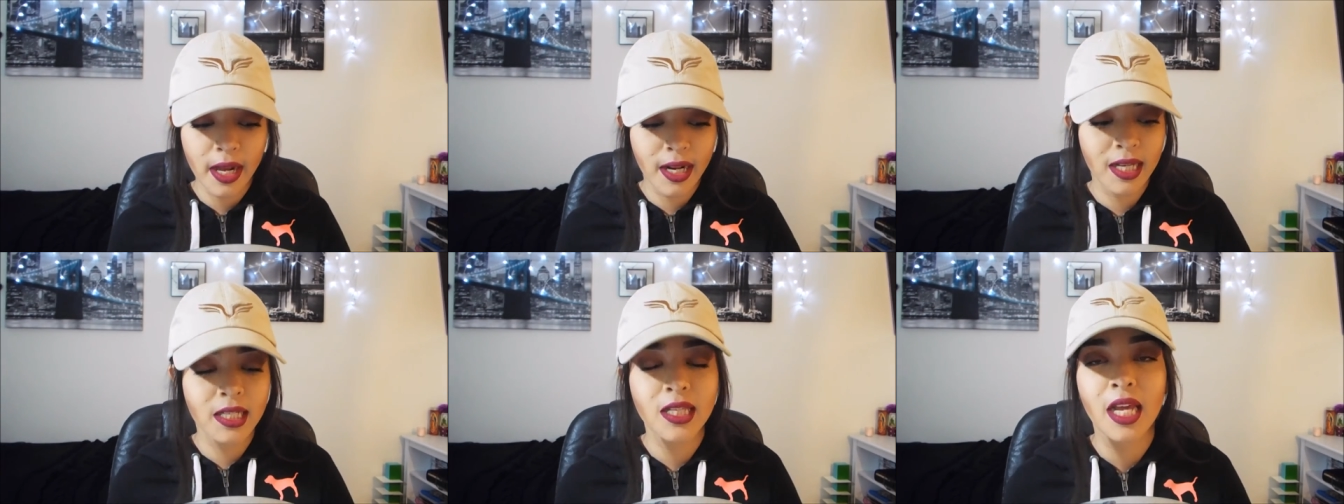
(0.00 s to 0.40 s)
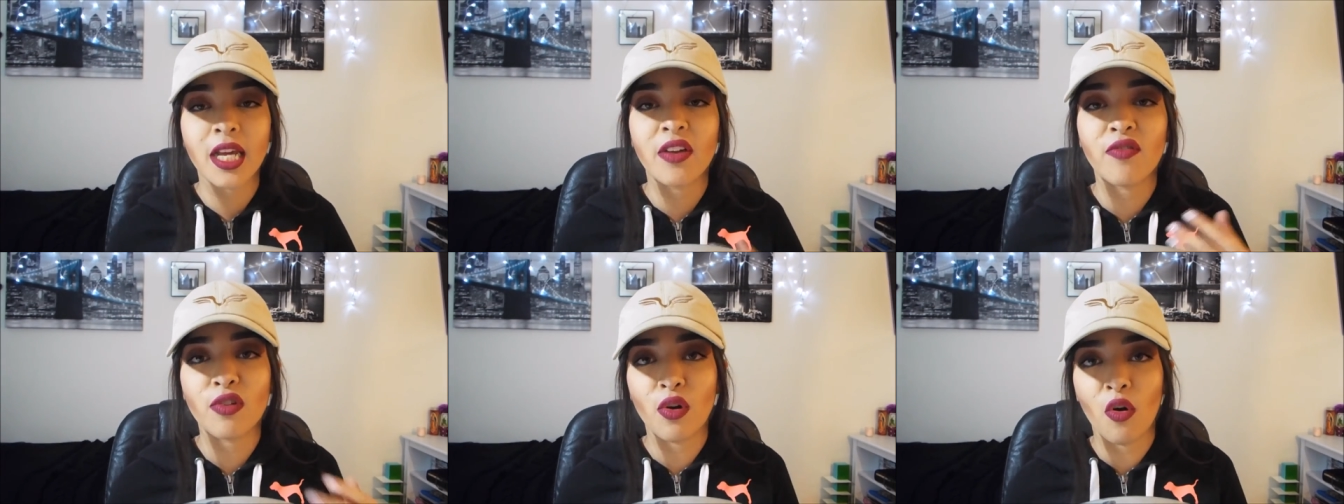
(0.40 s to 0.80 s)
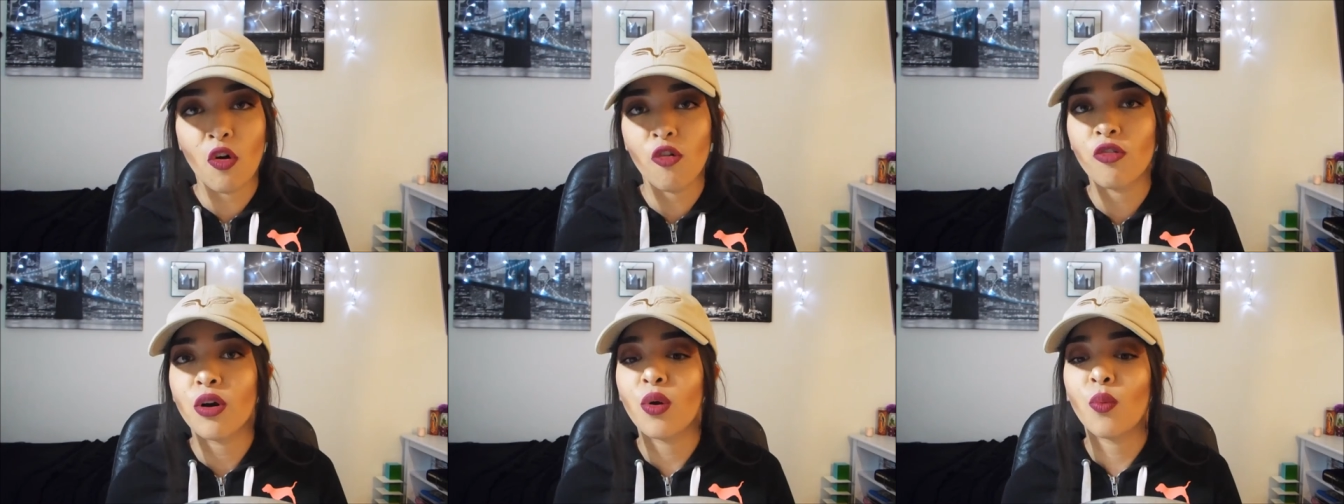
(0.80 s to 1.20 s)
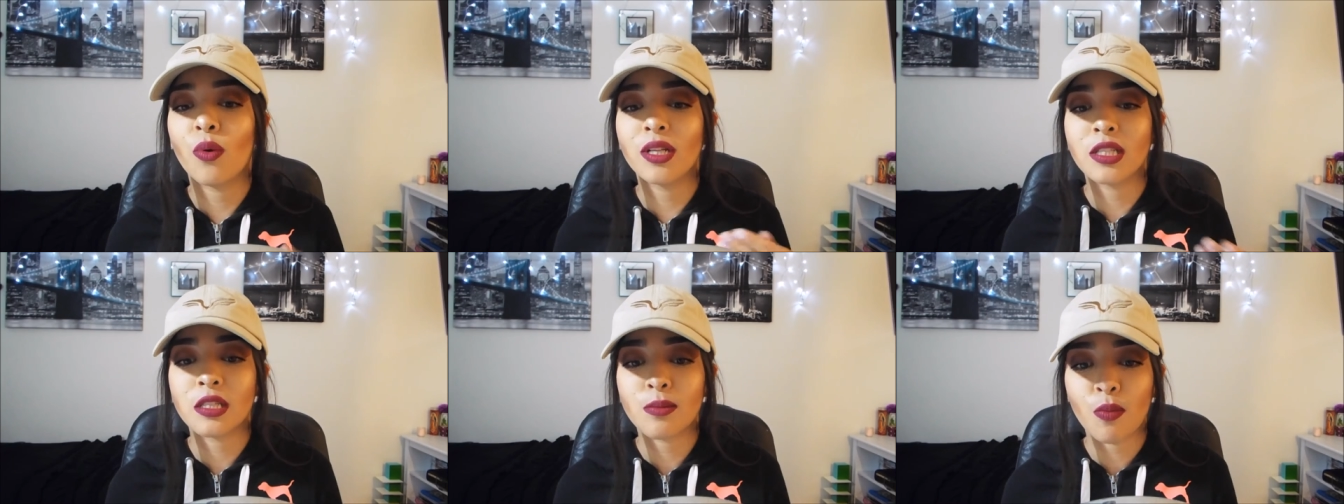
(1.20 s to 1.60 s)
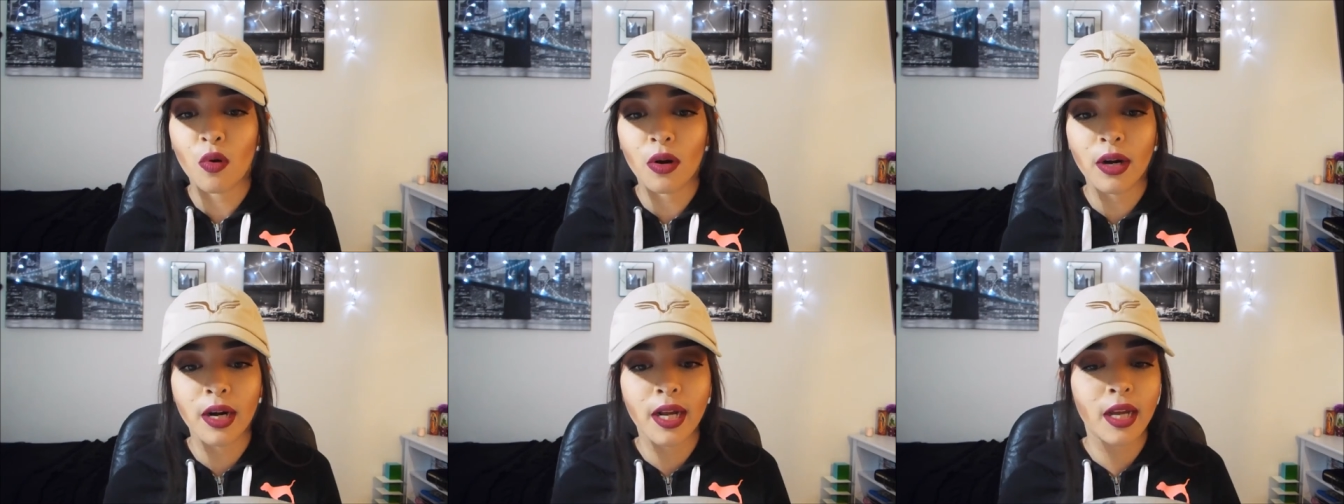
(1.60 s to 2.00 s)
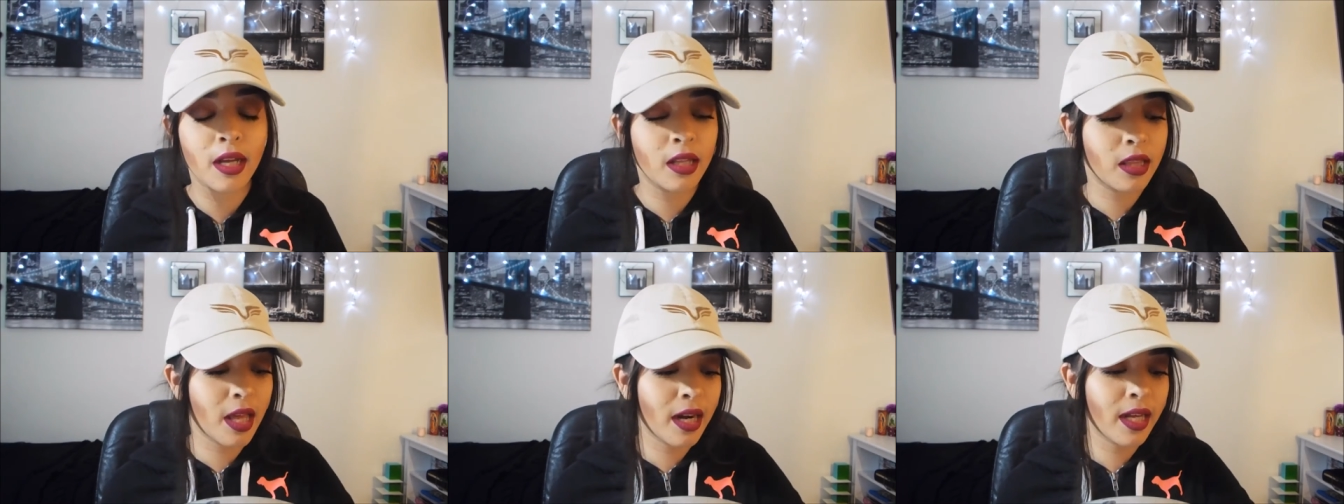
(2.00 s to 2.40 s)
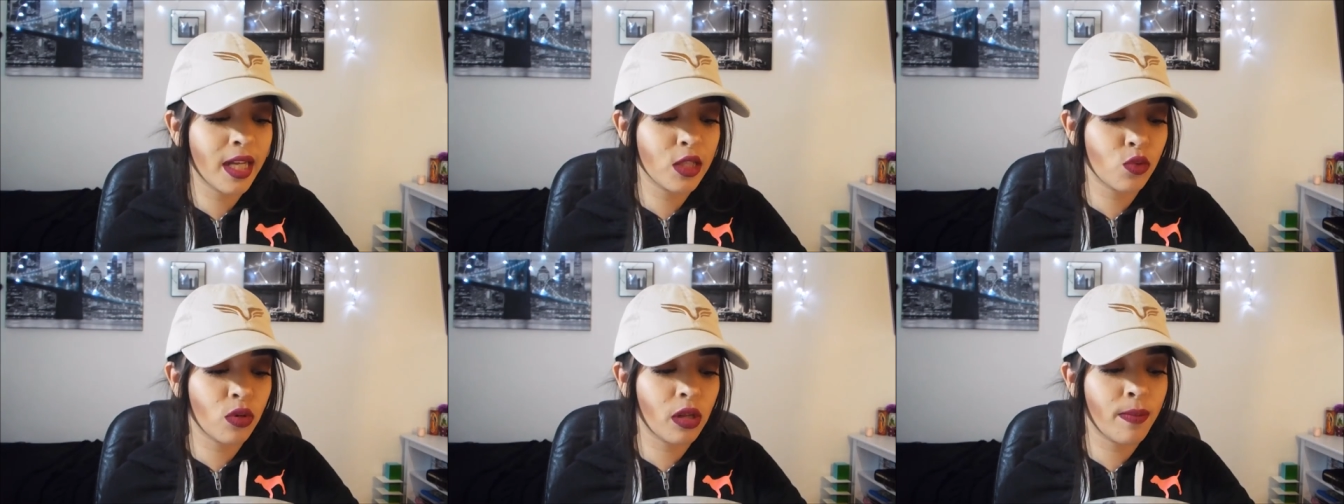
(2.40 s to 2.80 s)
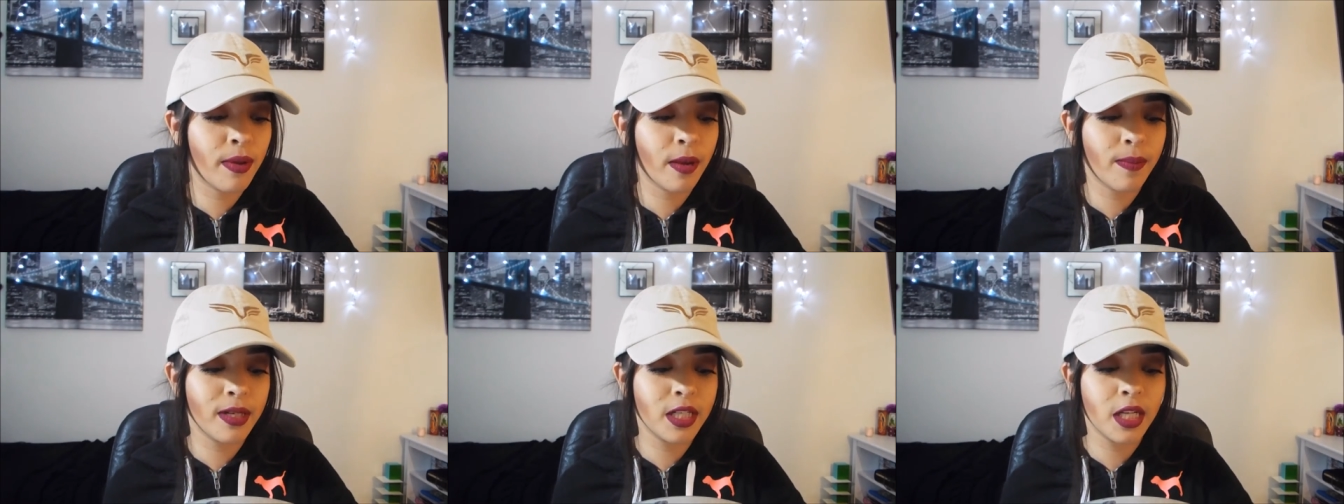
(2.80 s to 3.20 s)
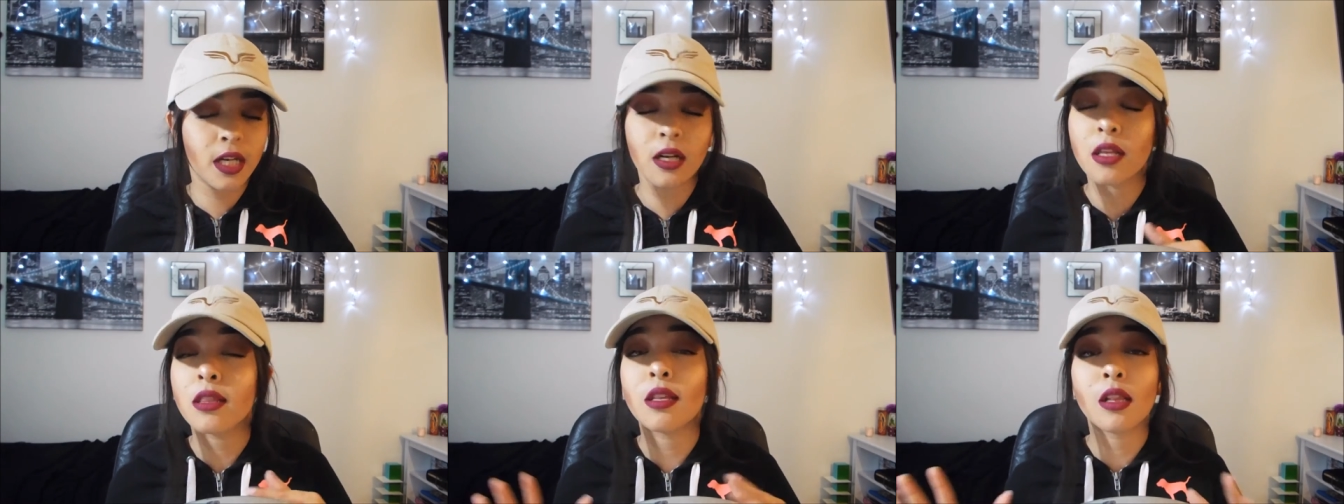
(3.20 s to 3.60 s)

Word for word: it is like if you go over it once more, then it gets really pigmented.